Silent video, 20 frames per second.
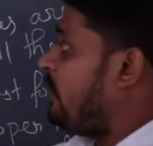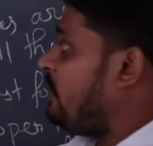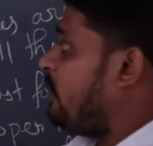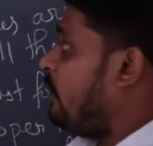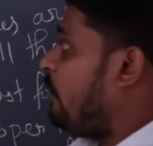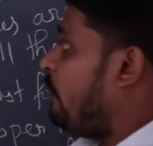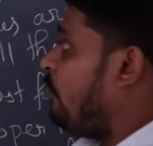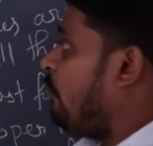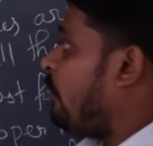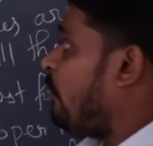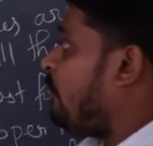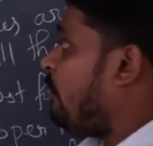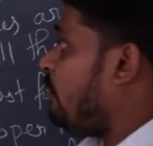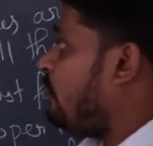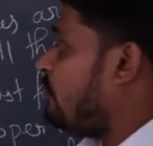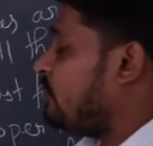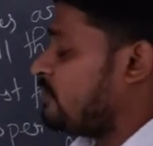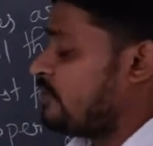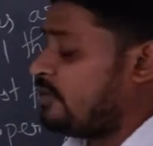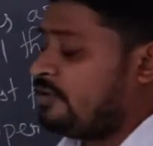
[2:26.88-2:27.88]
the over
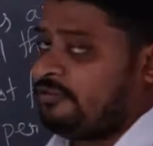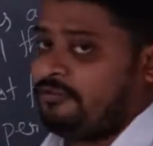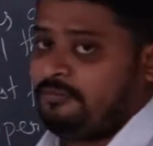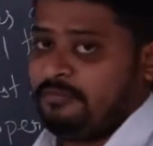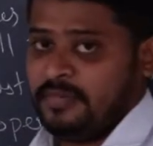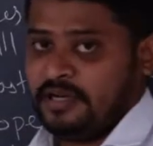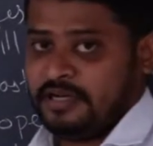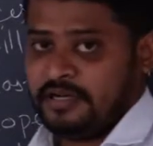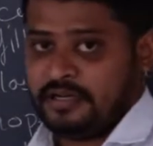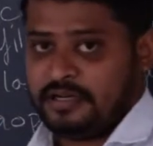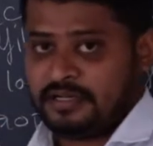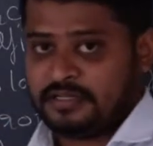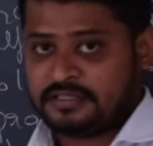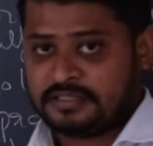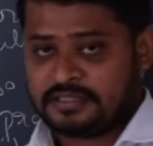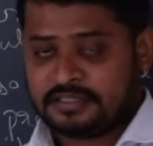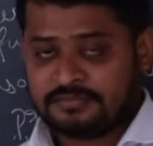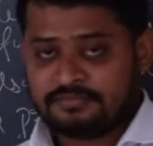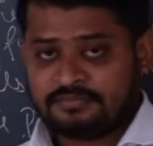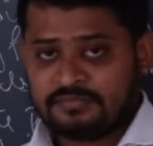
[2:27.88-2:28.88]
pollution of
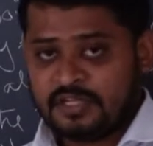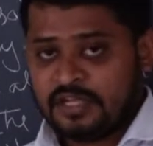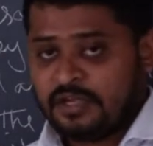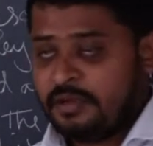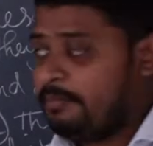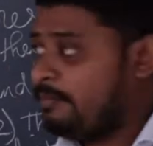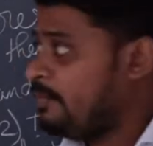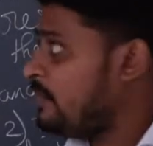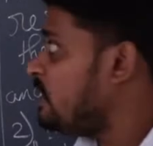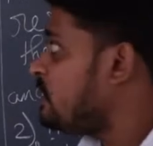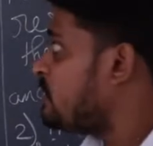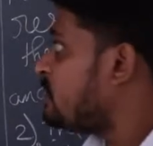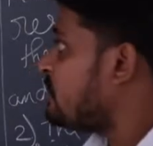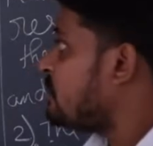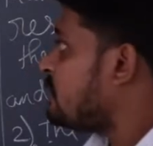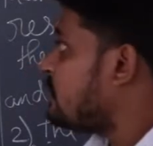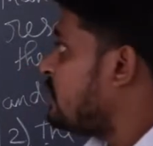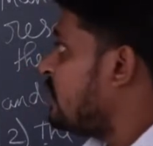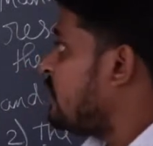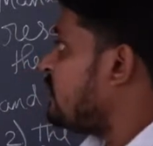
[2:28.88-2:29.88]
mankind.
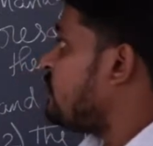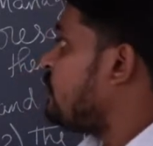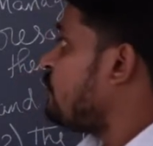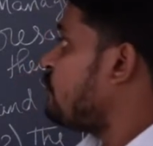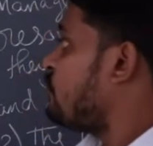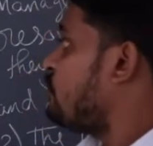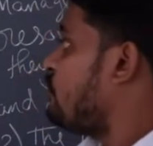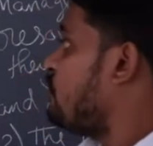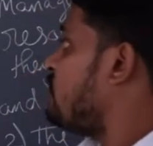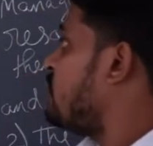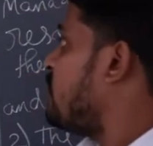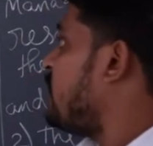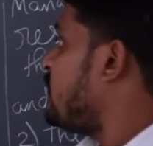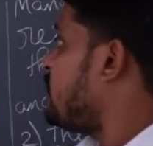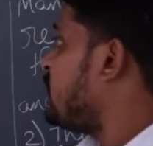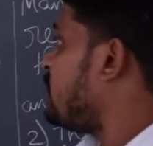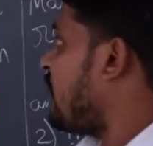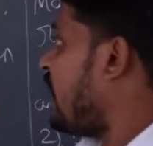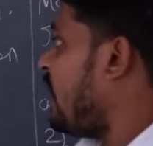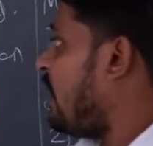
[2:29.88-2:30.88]
Means these
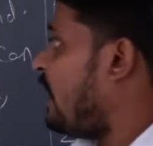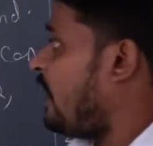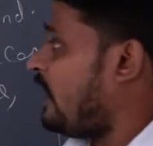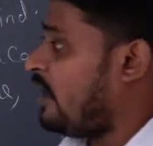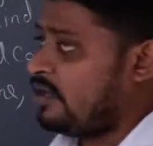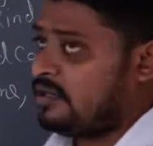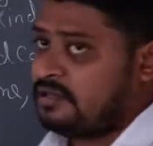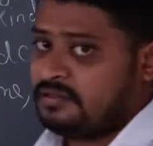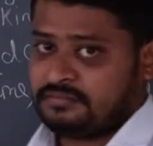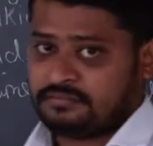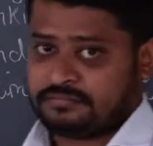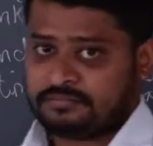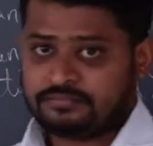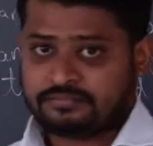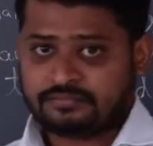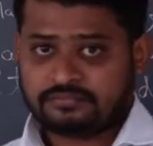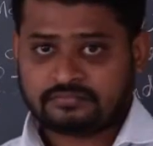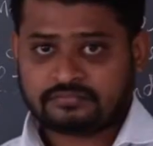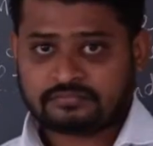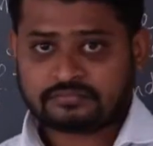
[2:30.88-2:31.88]
resources are
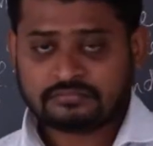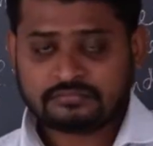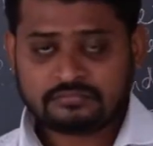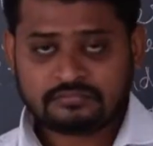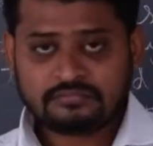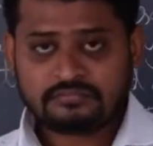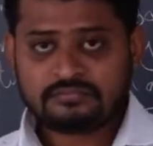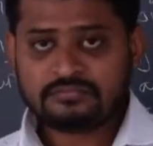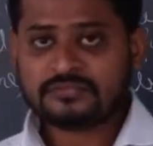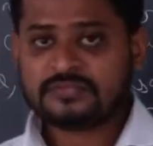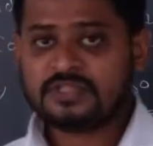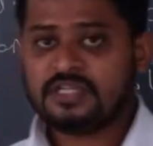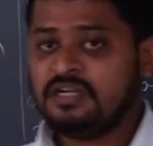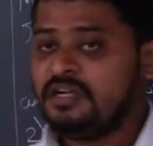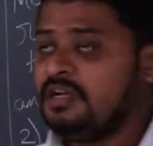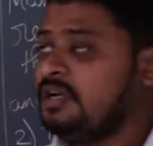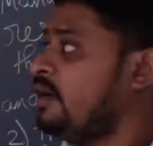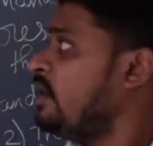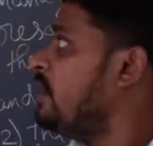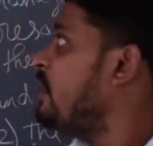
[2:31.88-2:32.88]

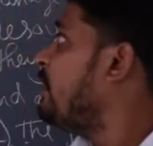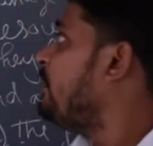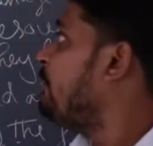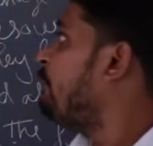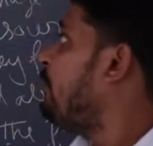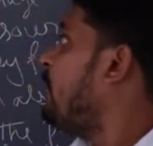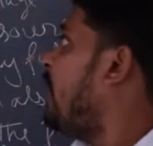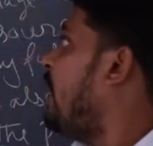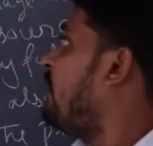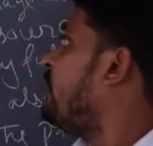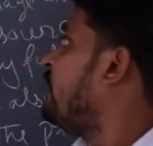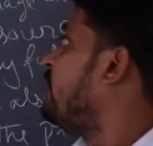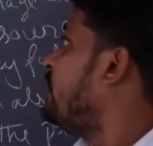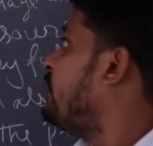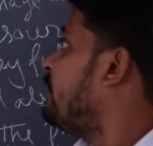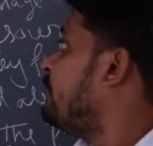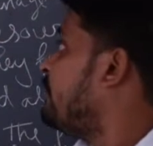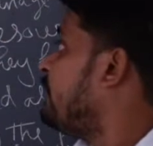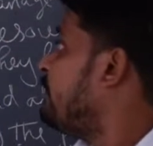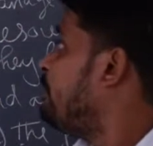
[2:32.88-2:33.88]
in
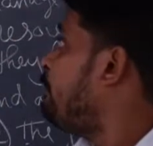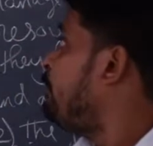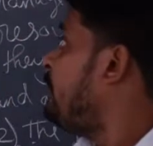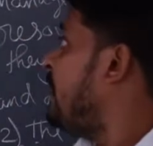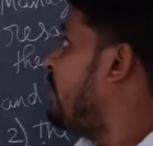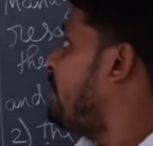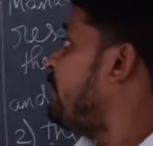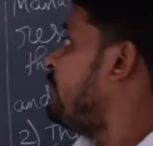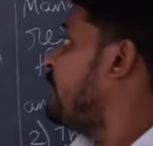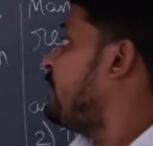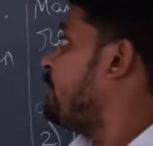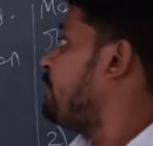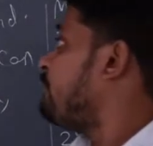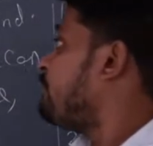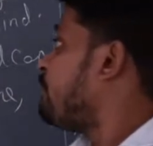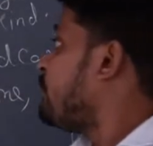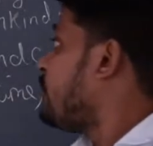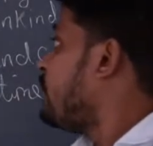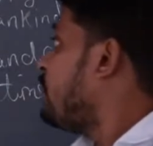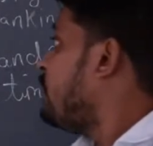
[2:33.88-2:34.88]
plenty
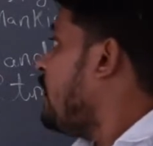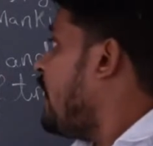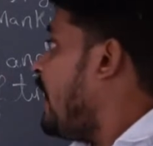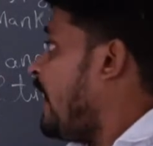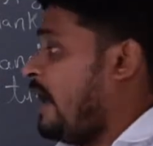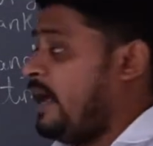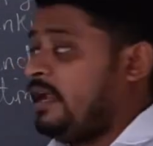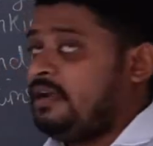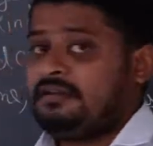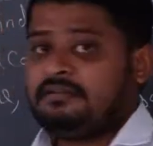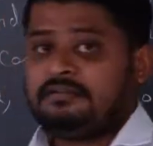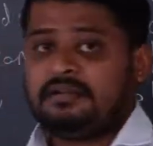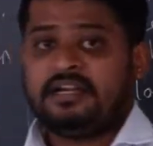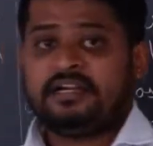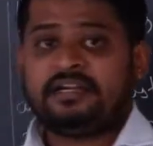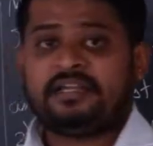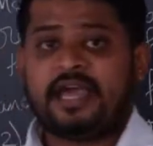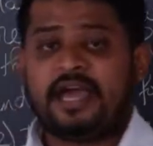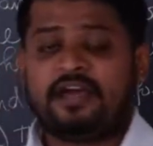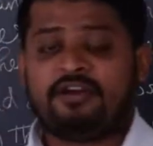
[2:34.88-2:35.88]
and
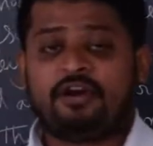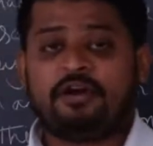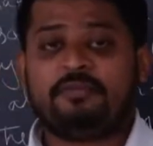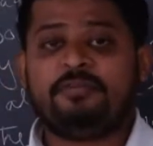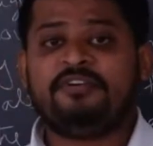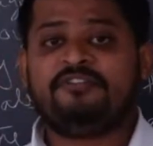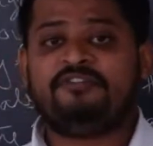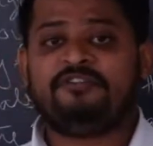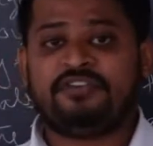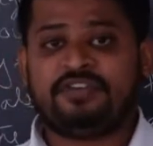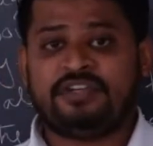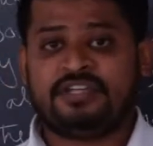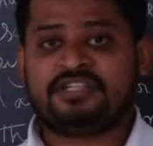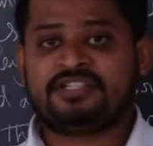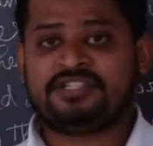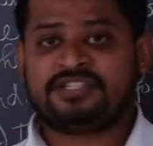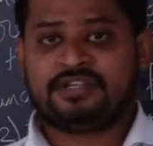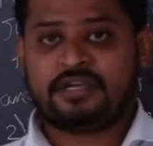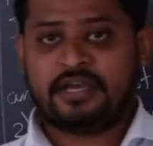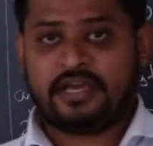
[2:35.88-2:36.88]
it cannot be
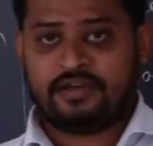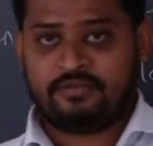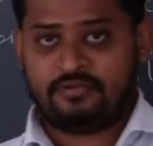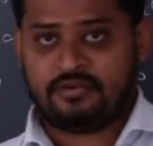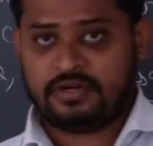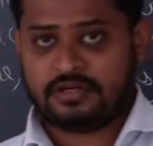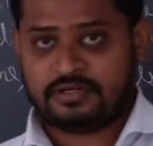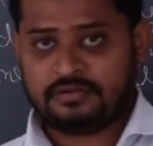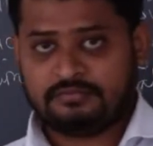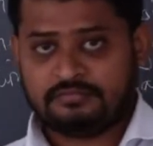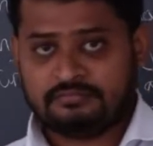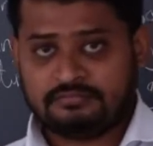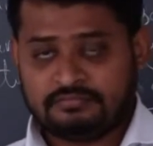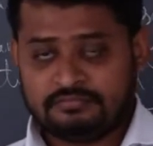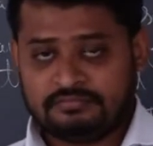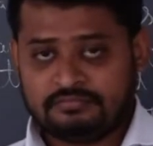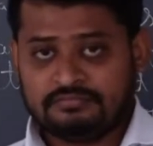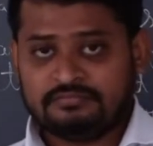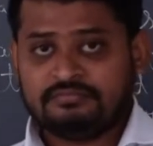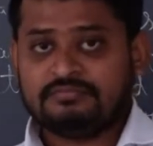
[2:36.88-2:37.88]
finished ever.
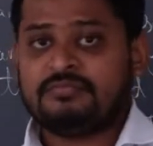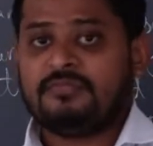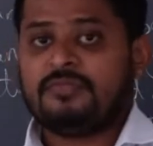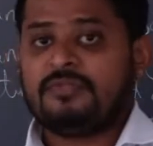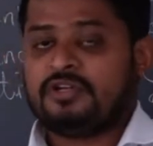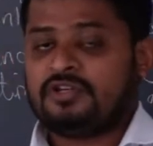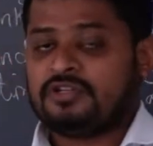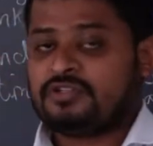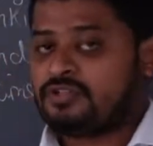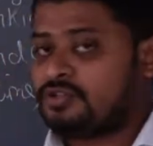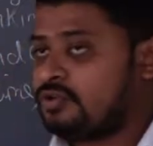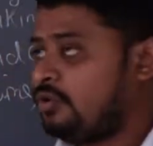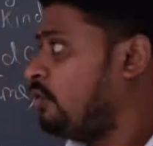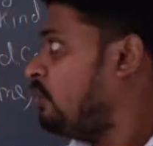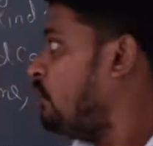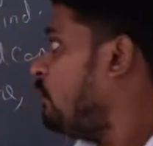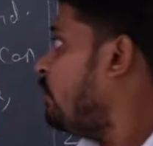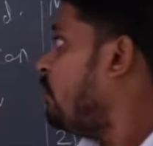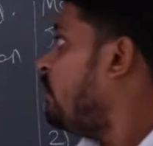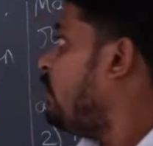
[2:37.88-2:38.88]

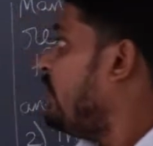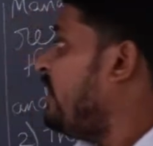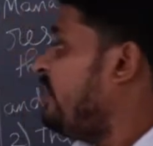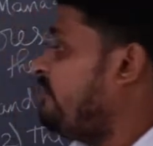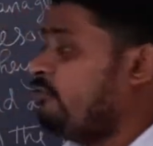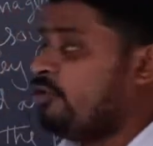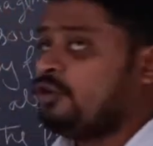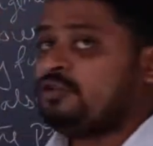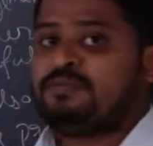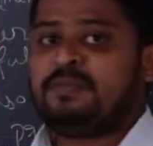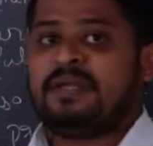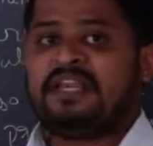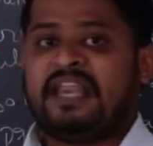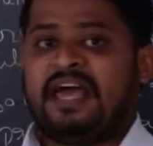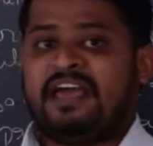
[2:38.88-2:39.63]
So it was be